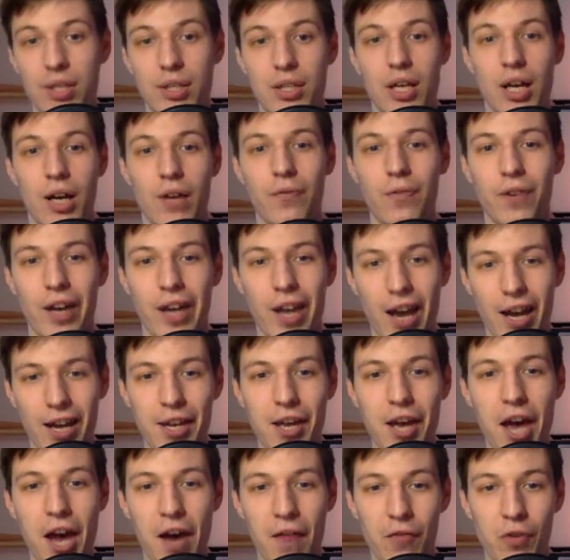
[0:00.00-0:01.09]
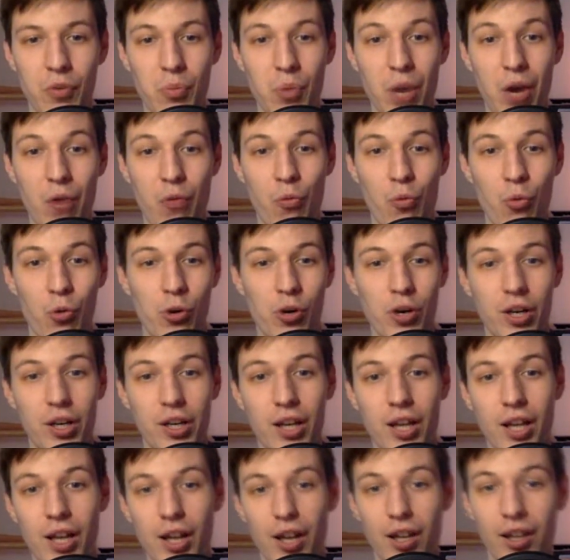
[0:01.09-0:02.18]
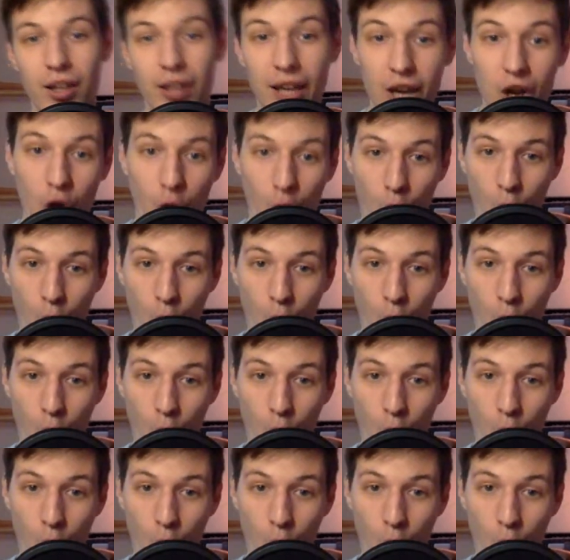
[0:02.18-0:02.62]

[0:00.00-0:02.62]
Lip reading: stuff. I have on my work like